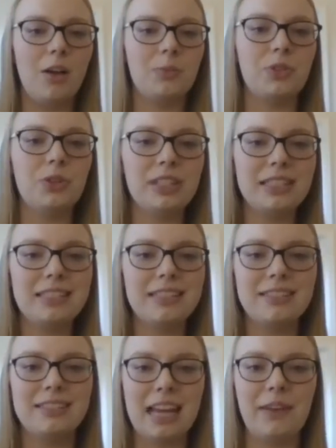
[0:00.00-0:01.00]
So this
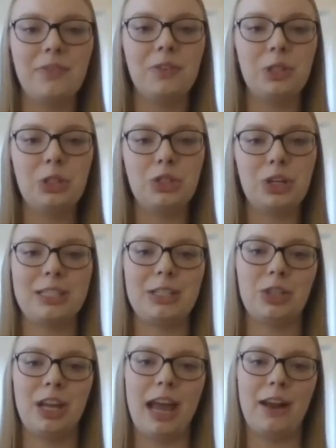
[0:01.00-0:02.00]
is definitely
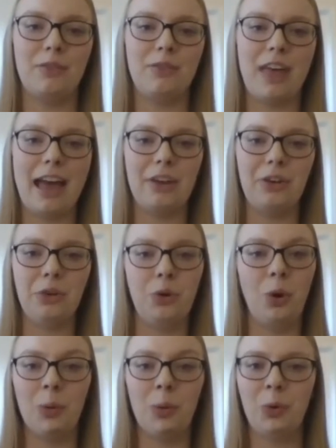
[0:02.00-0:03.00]
transitioning out of that
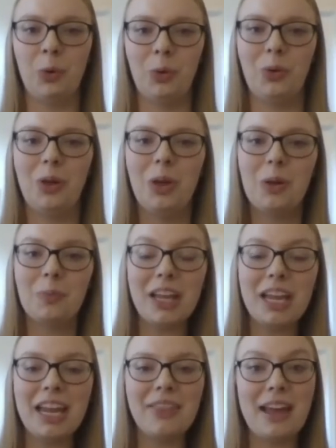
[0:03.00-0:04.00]
normal
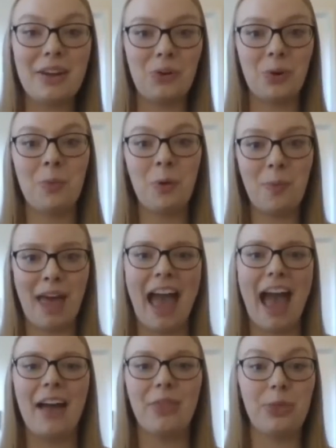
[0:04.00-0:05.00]
plan, that normal
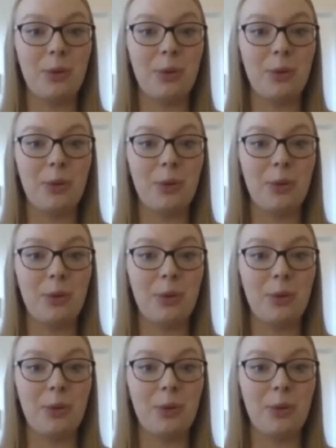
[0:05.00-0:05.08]
path,